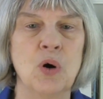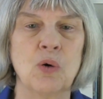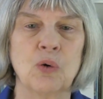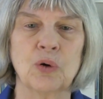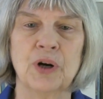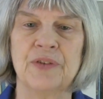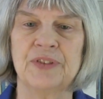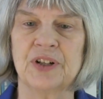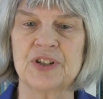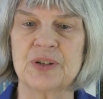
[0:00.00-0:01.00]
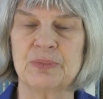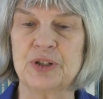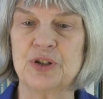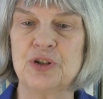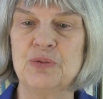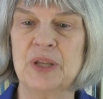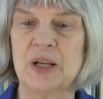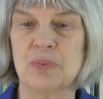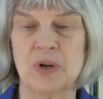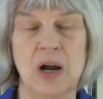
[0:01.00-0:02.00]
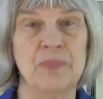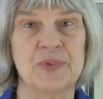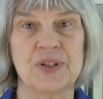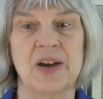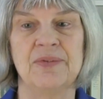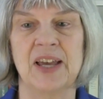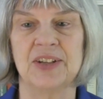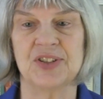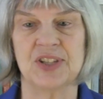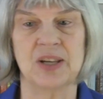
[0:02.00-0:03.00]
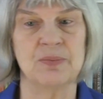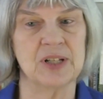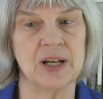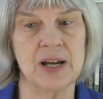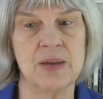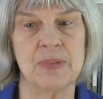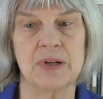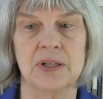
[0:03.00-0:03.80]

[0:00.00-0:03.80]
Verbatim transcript: or if there are simply too many problems of that same type.